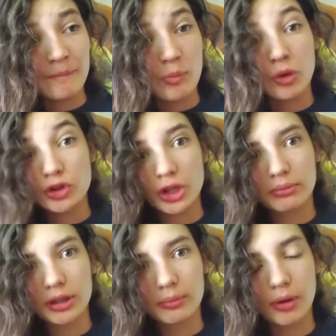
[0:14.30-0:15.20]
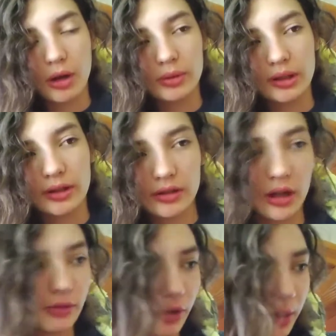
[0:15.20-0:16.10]
which I'm going to probably list
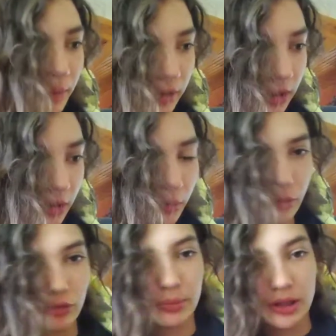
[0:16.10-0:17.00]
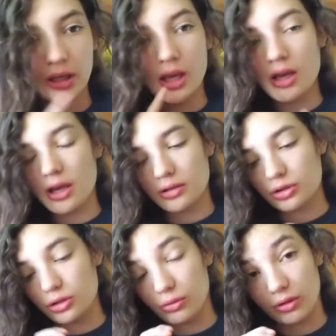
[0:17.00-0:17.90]
off right about here, which would be
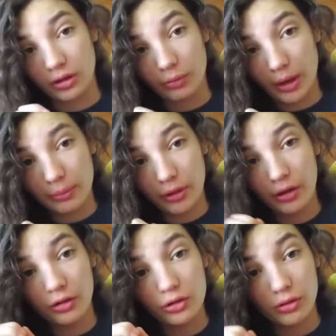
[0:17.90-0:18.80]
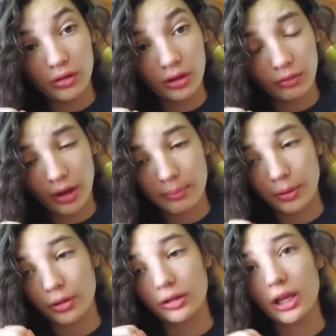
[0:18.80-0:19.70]
choosing the right breeder, choosing the right
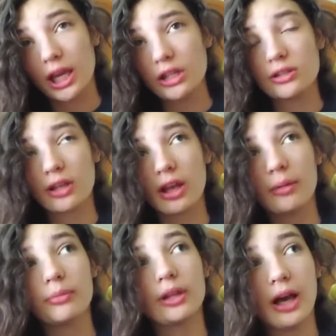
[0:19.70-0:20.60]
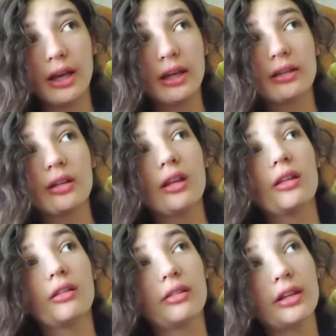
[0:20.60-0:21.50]
bird, cage setup, diet,
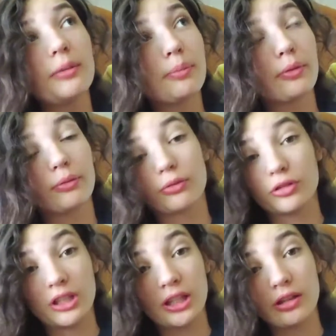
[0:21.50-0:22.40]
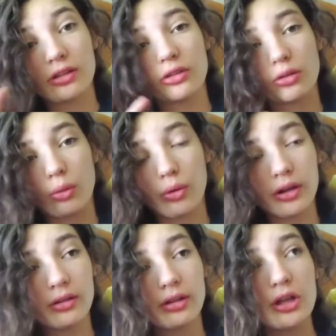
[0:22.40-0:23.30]
sleep routines,
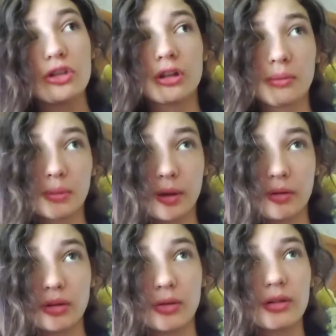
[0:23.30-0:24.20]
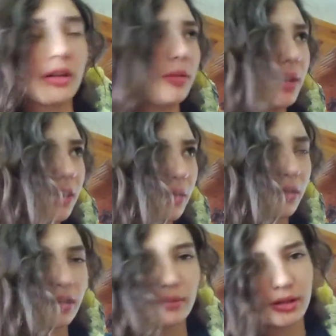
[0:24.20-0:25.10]
toys, teaching them to play with toys, how to make
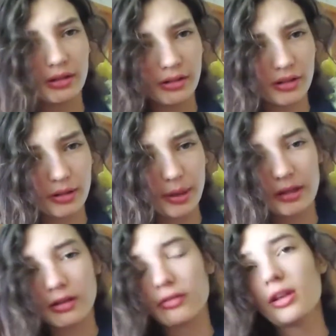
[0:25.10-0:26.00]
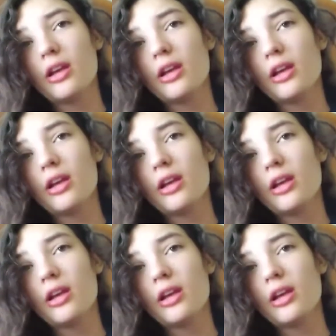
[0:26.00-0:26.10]
toys because they're expensive,